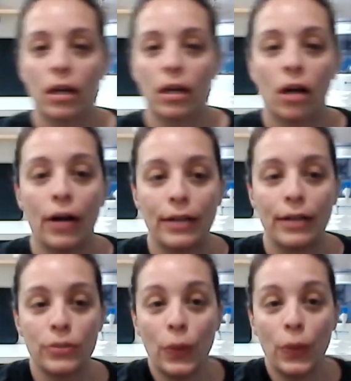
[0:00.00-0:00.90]
Okay,
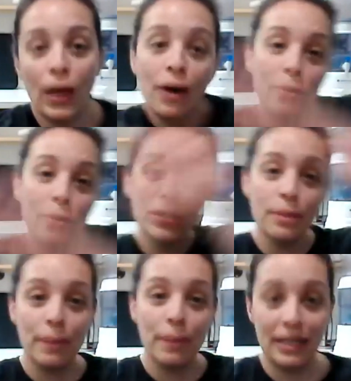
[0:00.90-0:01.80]
so those are the
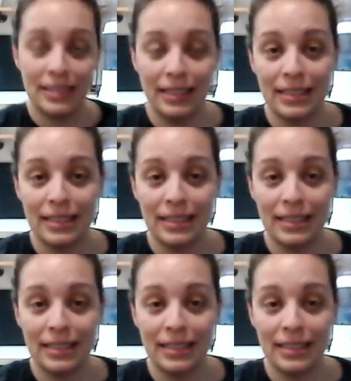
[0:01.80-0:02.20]
basics.